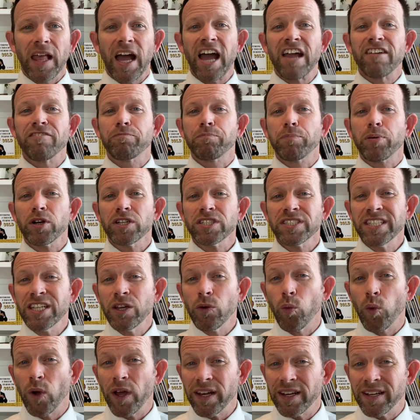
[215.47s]
I've personally
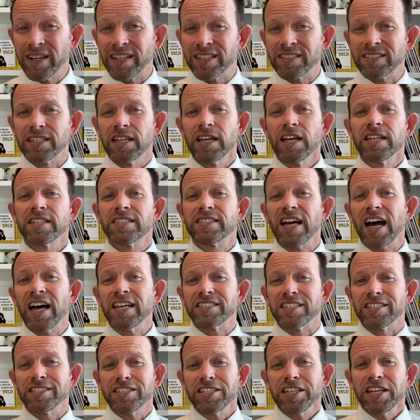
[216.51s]
witnessed
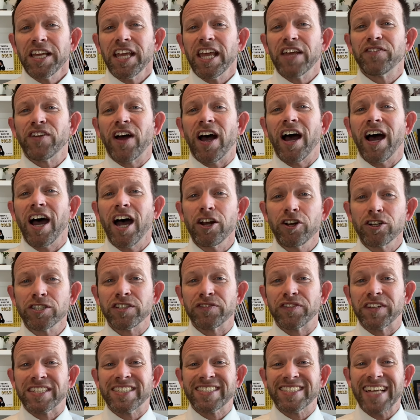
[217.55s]
dozens, if not hundreds,
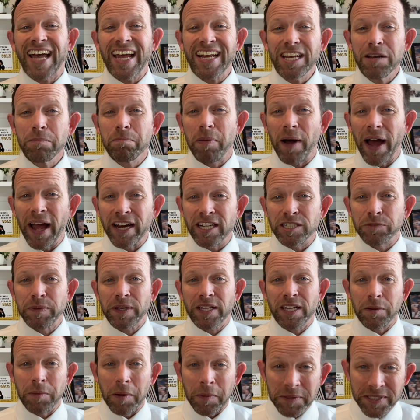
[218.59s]
of excited buyers
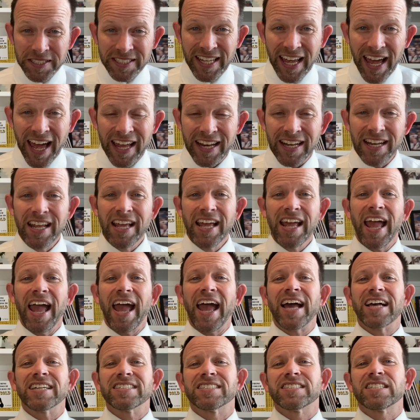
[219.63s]
become upset
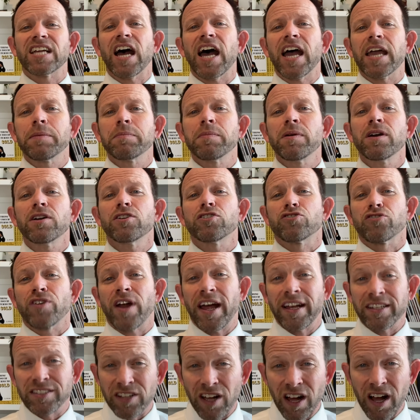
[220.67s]
as time
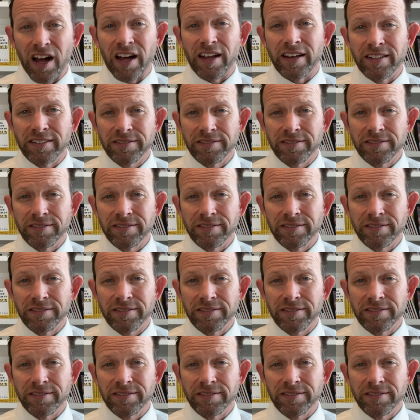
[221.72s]
drags on.